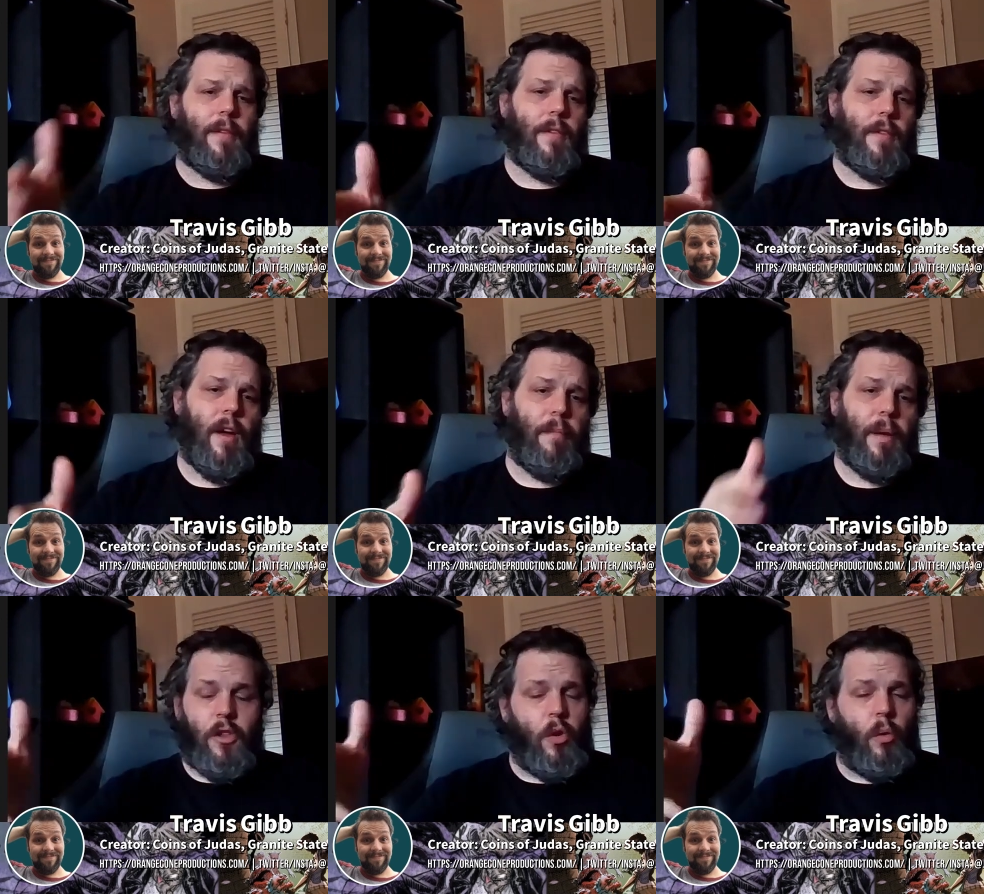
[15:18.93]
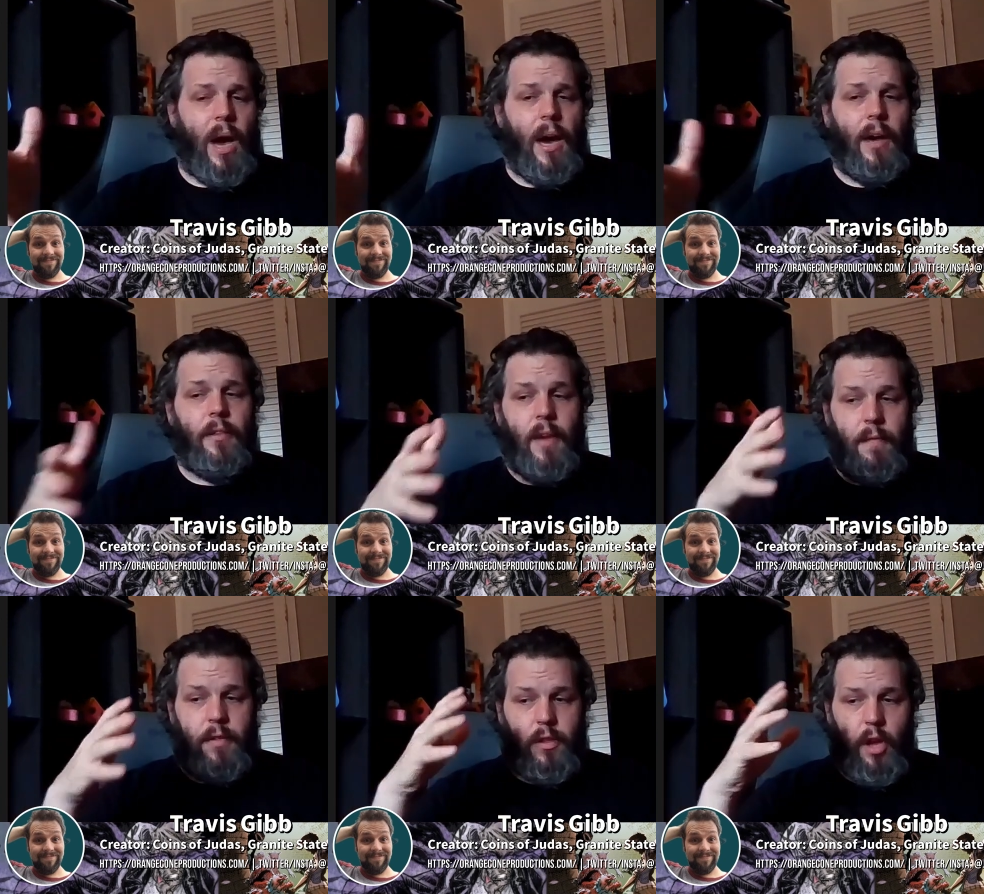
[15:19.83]
Speaker 1: This is stuff. These two guys
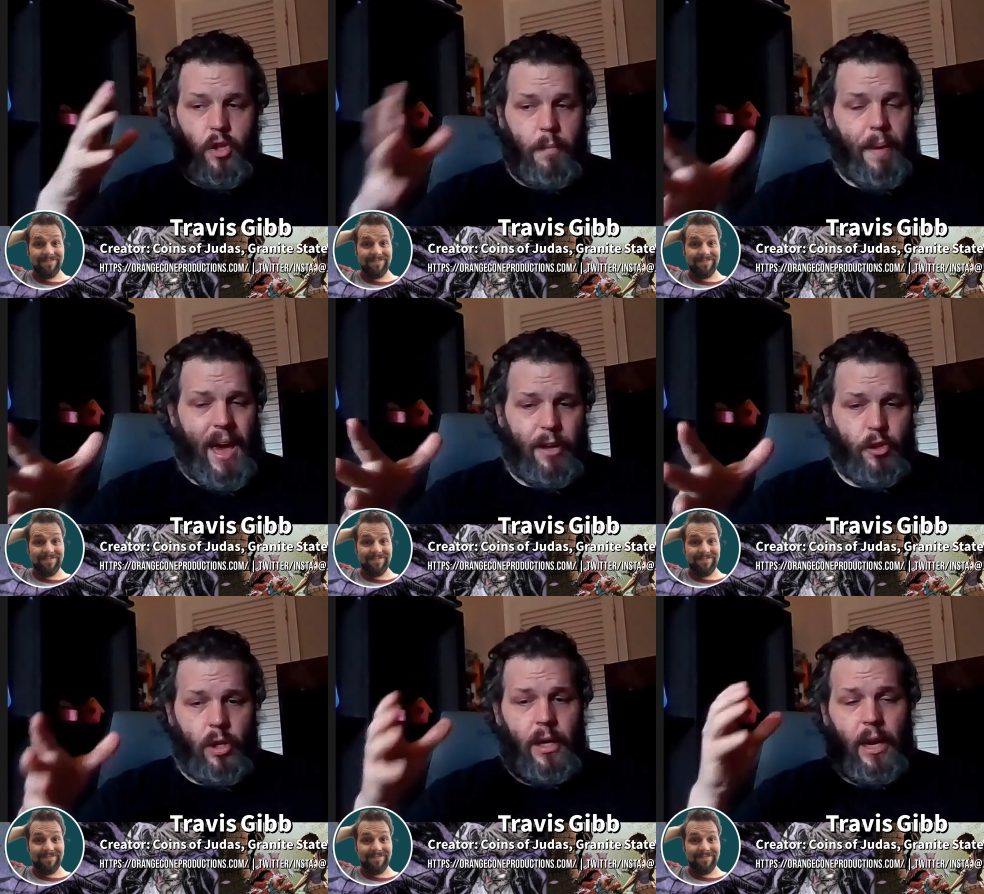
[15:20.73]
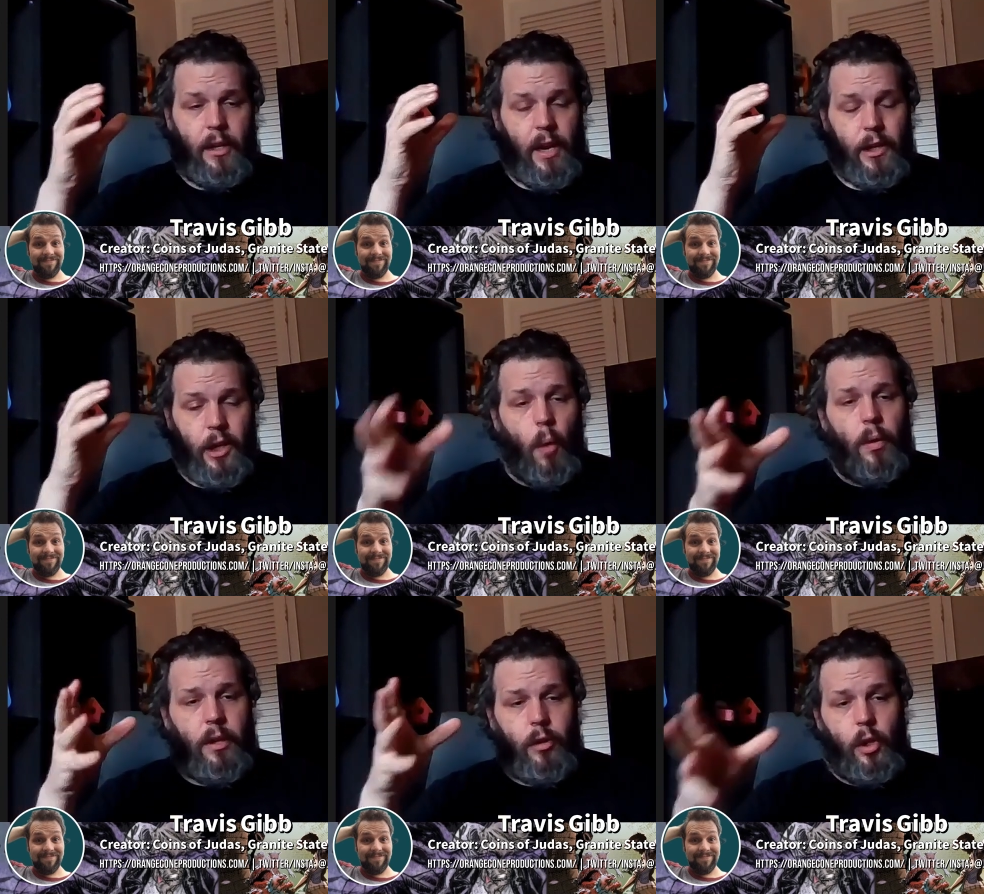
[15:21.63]
have such a passion, and they know
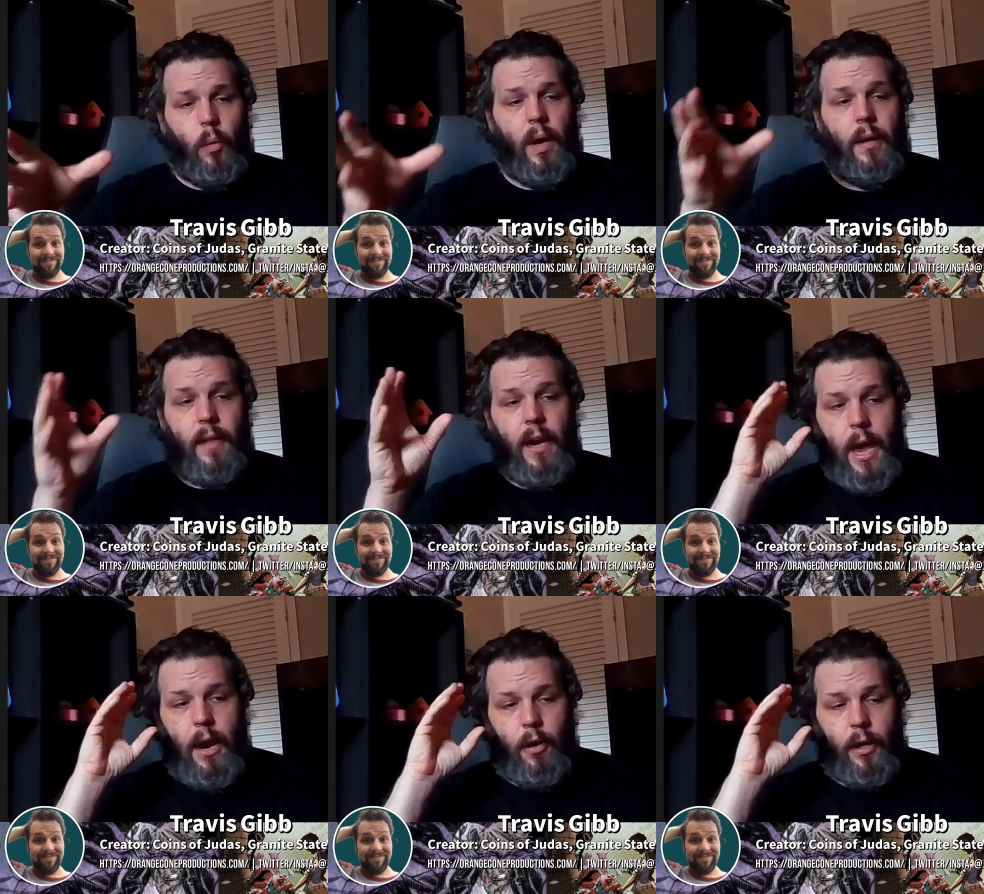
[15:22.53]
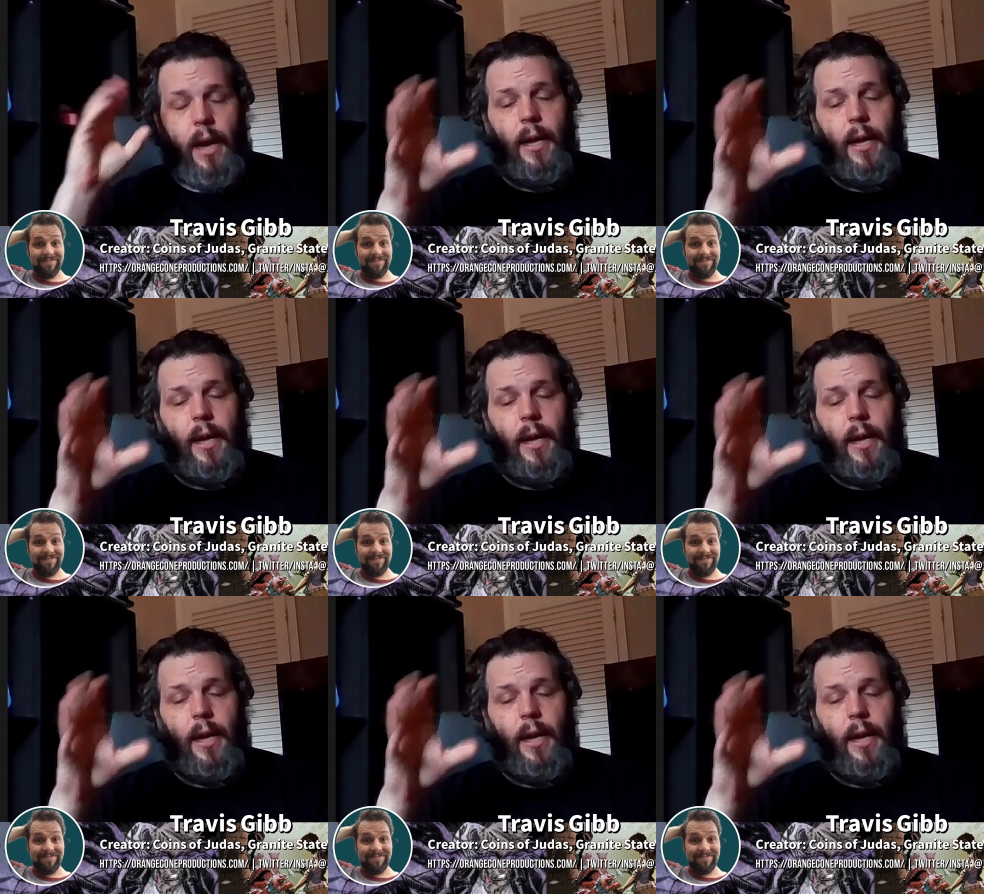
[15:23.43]
what they're doing. They They are